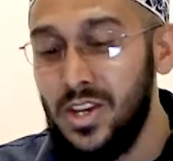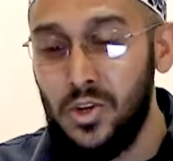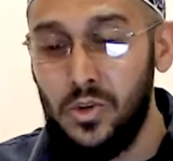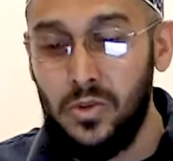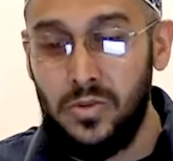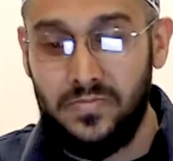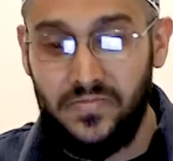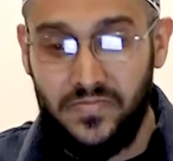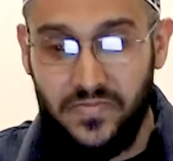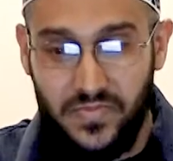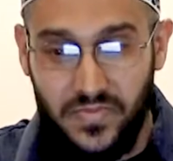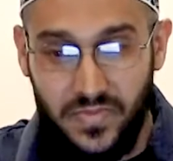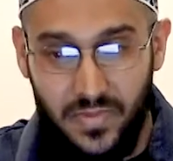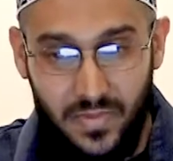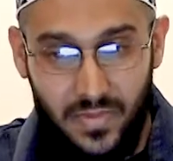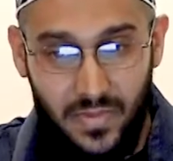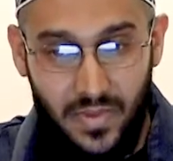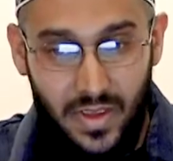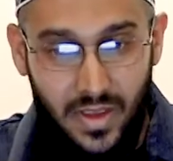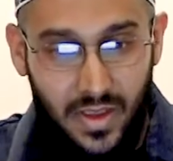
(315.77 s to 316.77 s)
you,
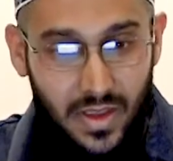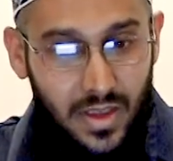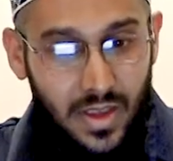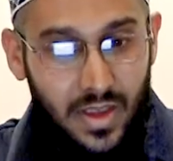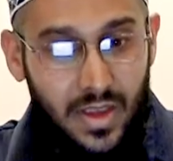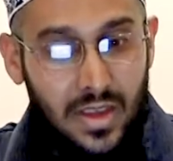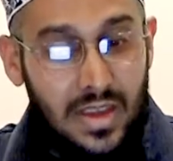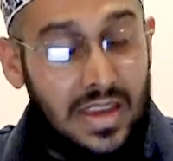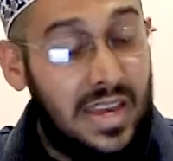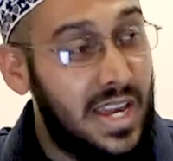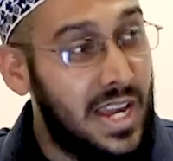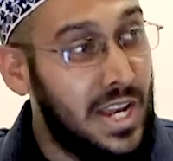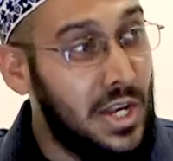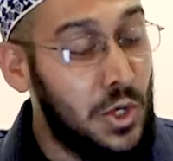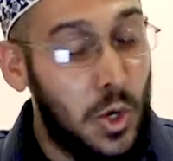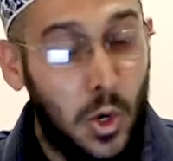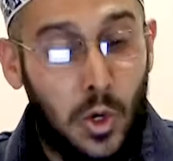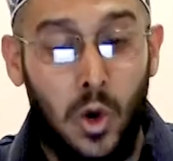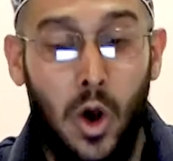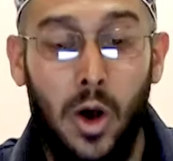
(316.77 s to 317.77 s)
in
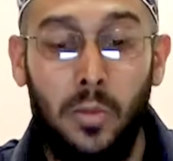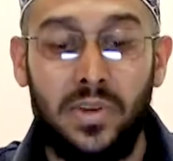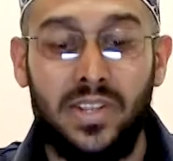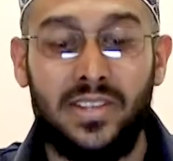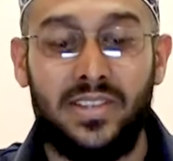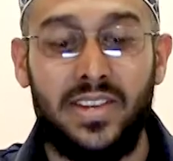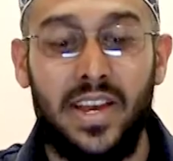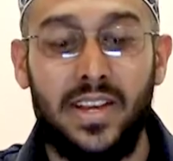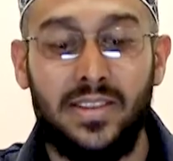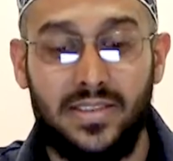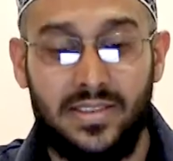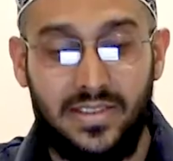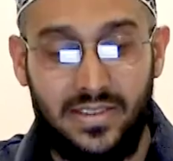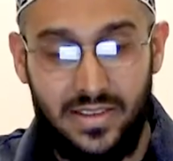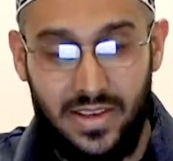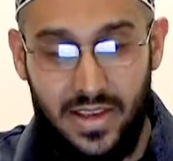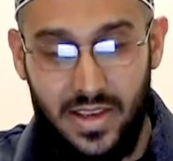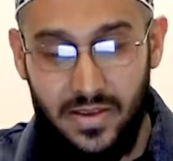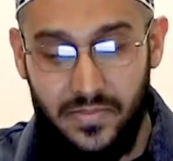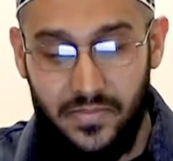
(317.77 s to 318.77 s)
your common sense.